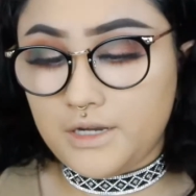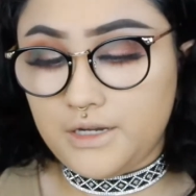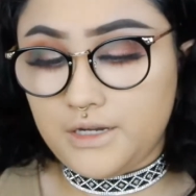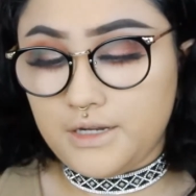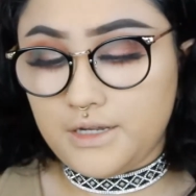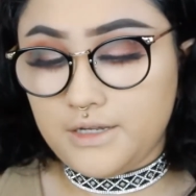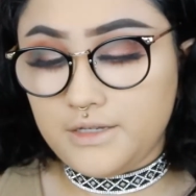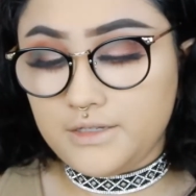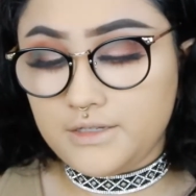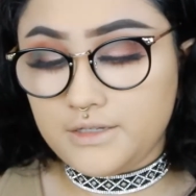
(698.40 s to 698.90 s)
kind of
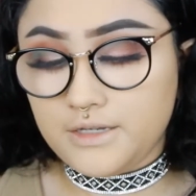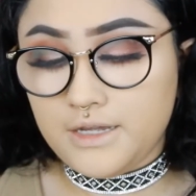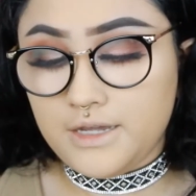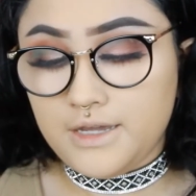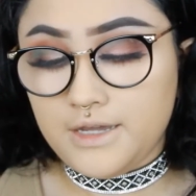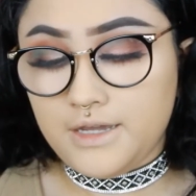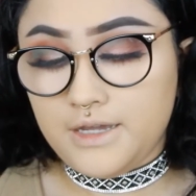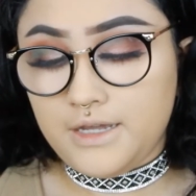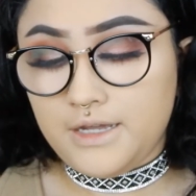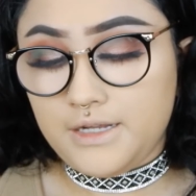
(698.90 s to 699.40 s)
nice.
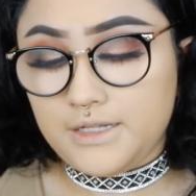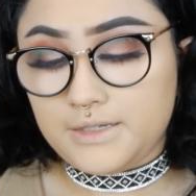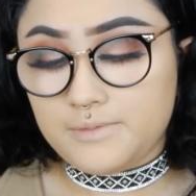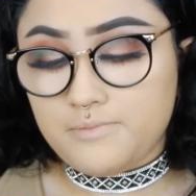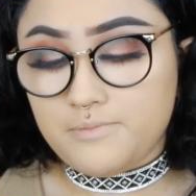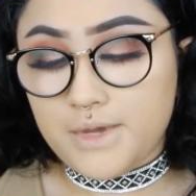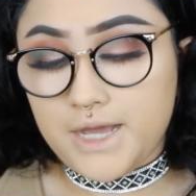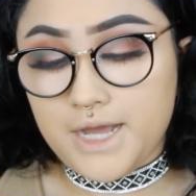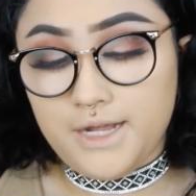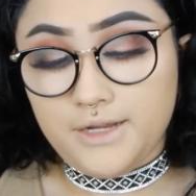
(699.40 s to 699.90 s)
It's
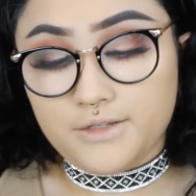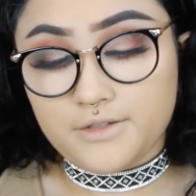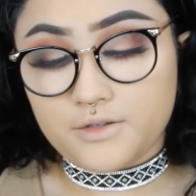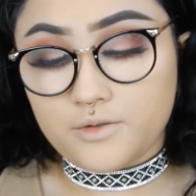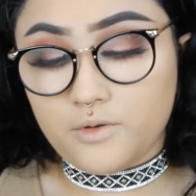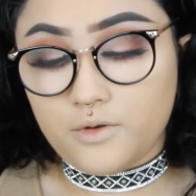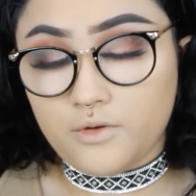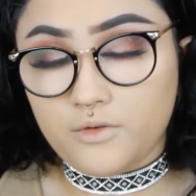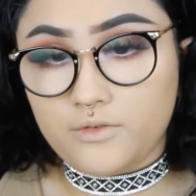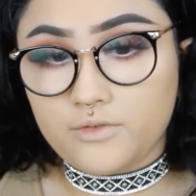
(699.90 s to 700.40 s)
matte,
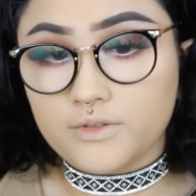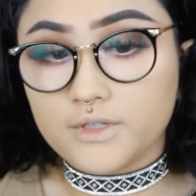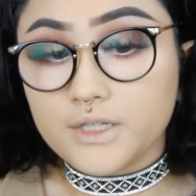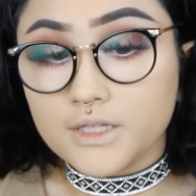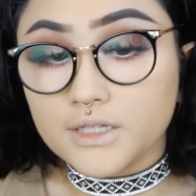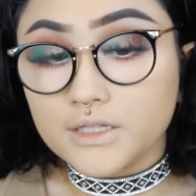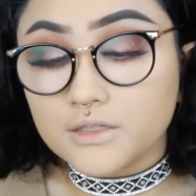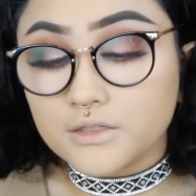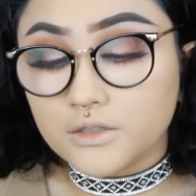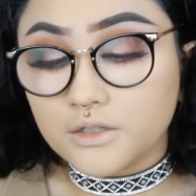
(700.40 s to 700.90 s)
so hopefully
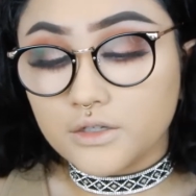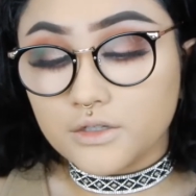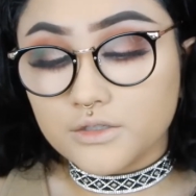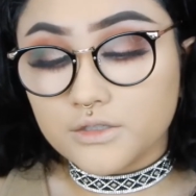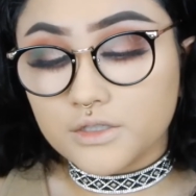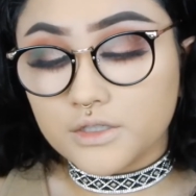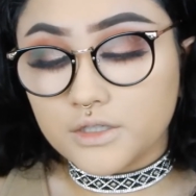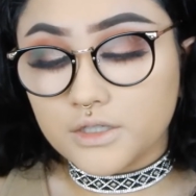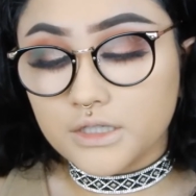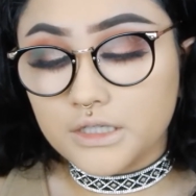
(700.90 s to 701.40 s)
this
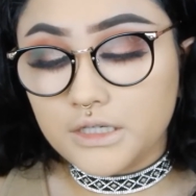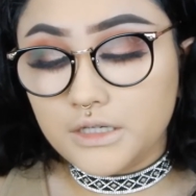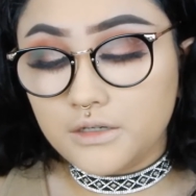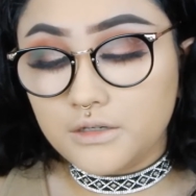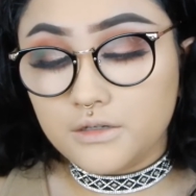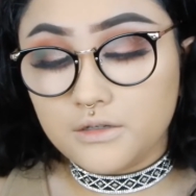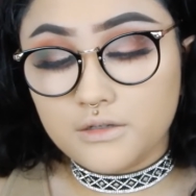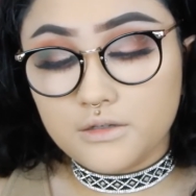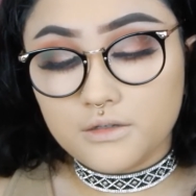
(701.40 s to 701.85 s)
looks good.